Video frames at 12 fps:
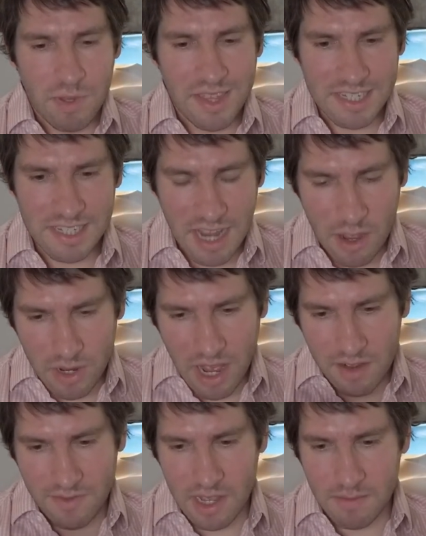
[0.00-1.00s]
But this is how
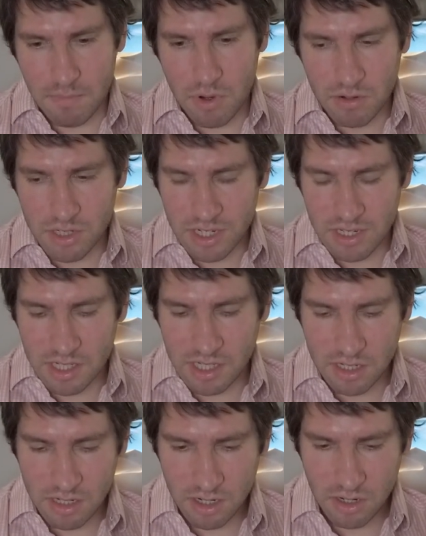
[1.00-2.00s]
kind of I approach it, and
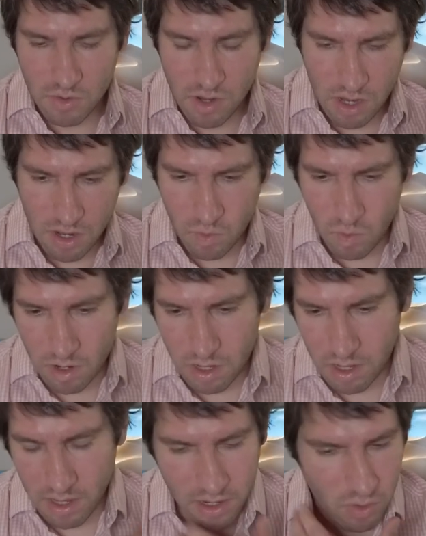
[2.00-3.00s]
so you know
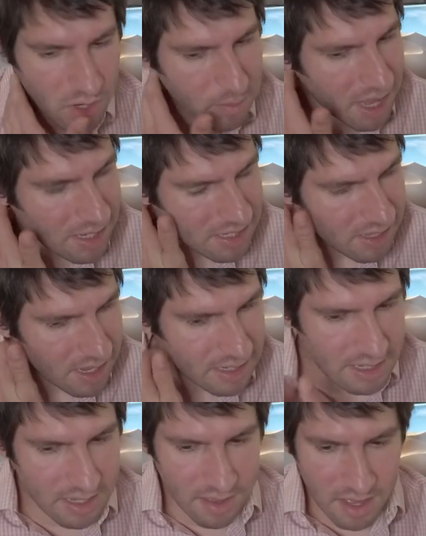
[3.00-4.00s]
going back to the
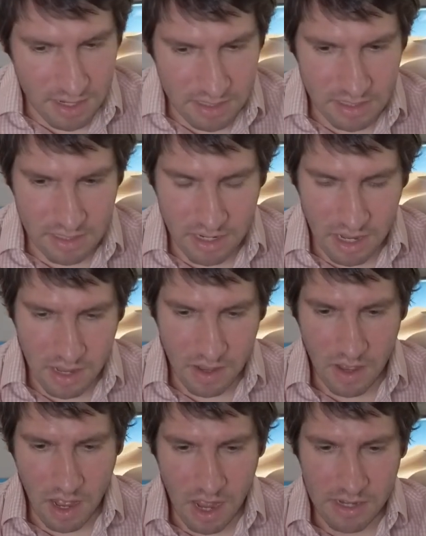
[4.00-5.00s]
idea that
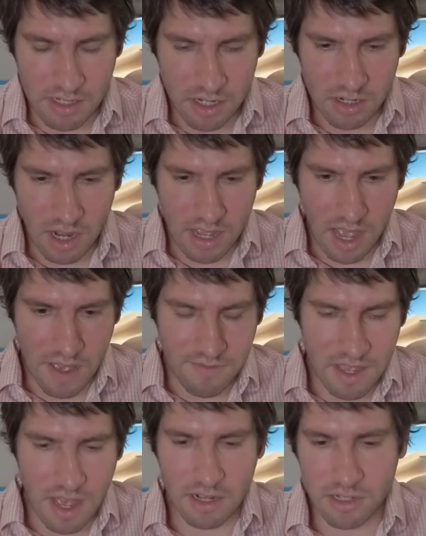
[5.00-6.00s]
I know I
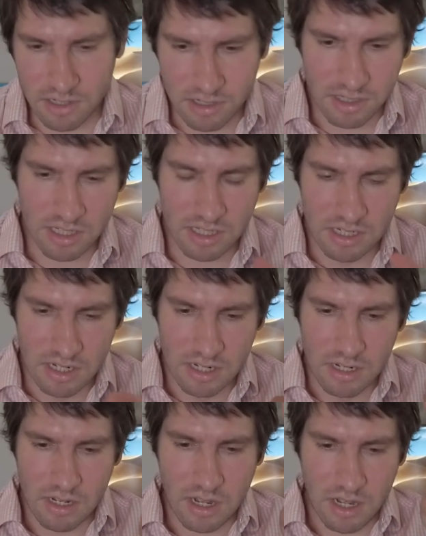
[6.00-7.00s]
have the actors
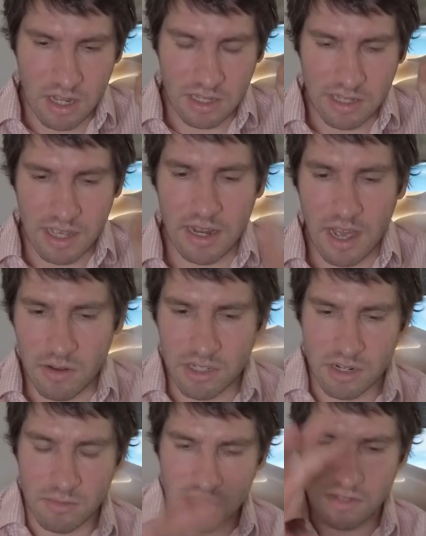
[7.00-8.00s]
uh, laid out
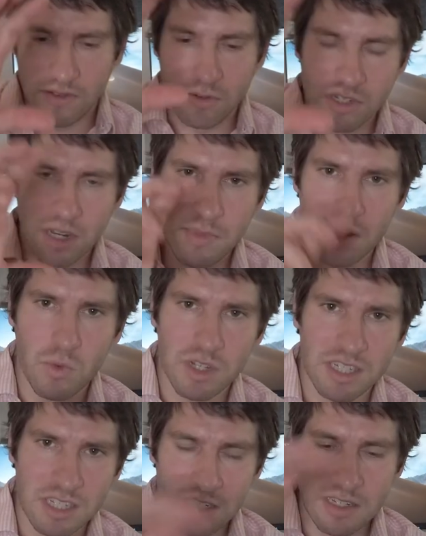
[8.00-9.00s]
in terms of who's going to be in
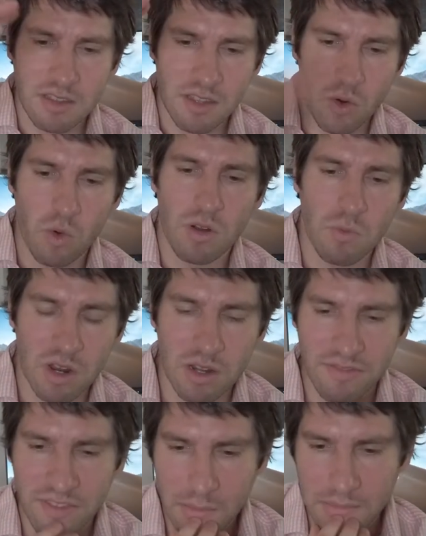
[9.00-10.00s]
what scene and the order we're
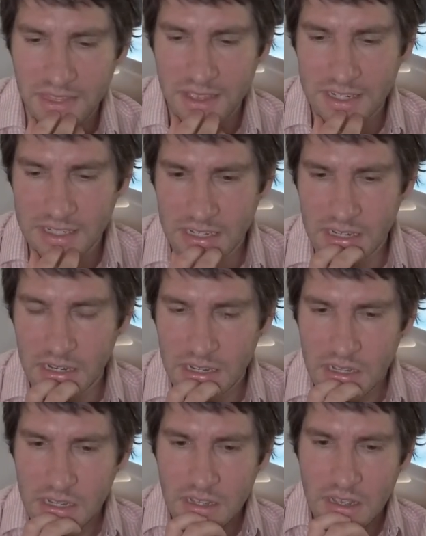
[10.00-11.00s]
going to film things
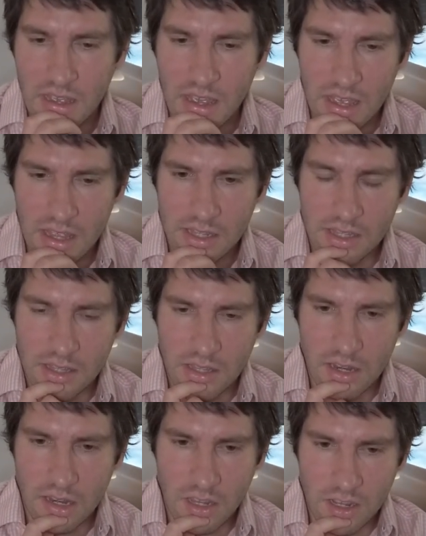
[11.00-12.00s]
in,
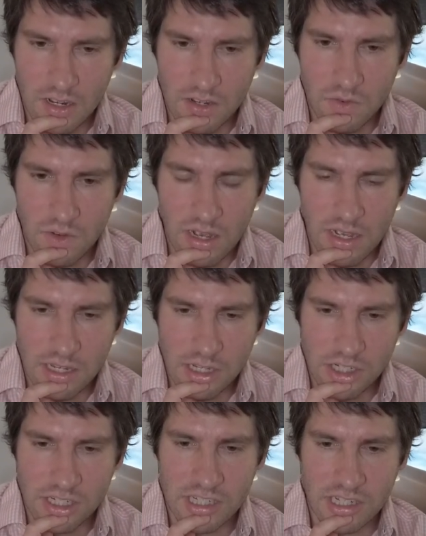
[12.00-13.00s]
and you know I
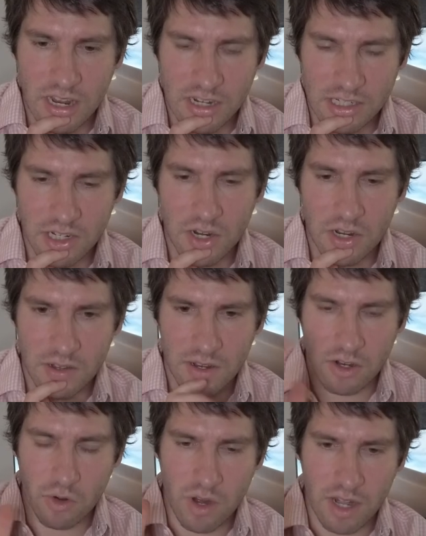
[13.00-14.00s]
just kind of
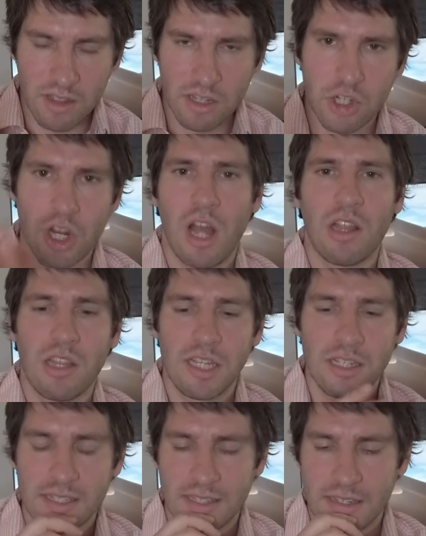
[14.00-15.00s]
start creating the shot
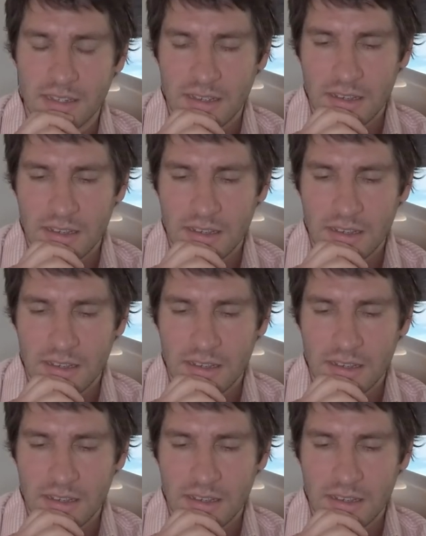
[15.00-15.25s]
list